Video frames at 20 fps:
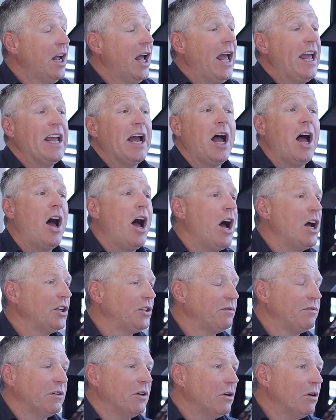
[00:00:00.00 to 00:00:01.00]
a
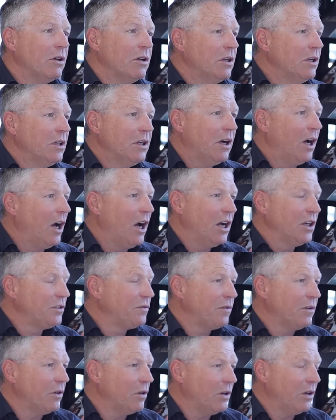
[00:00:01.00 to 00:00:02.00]
harsh for
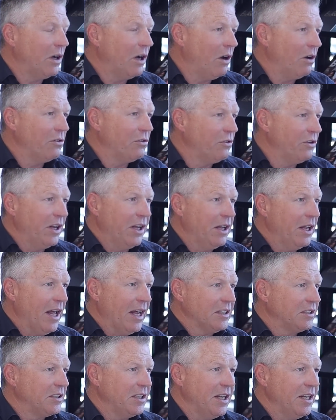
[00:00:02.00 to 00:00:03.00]
Andre
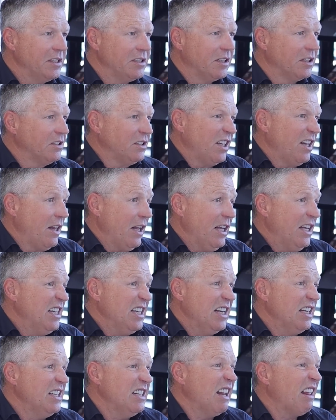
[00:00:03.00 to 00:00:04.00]
Esterhuizen, because I think he
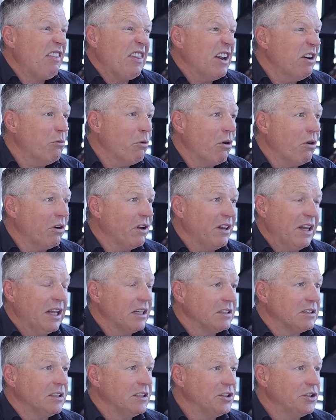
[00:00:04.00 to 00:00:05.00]
did nothing wrong in
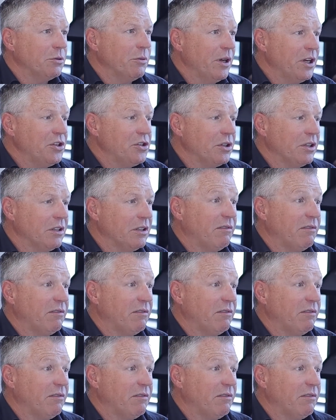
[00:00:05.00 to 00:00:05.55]
that situation.